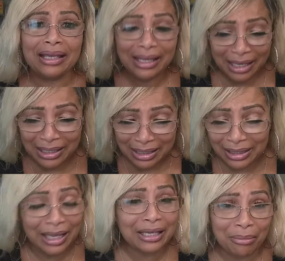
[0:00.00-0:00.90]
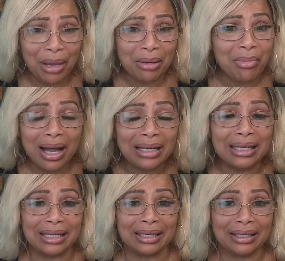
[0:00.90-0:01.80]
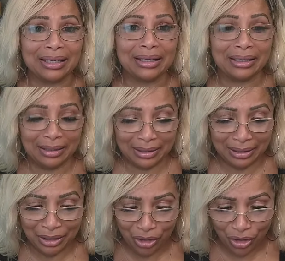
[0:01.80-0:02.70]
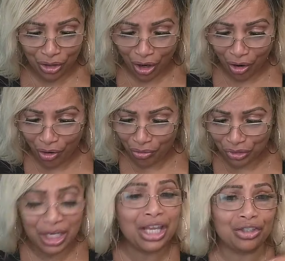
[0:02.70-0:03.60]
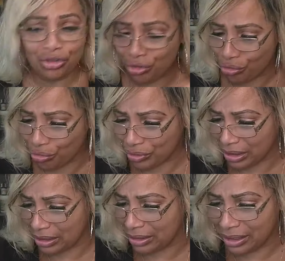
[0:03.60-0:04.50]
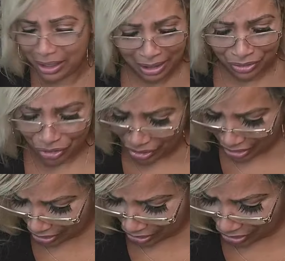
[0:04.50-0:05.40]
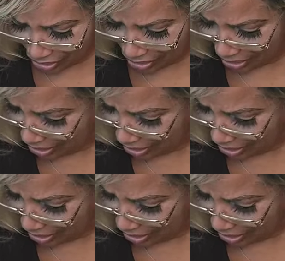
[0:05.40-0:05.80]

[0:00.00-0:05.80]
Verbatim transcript: anything can make money you know, tissues and just just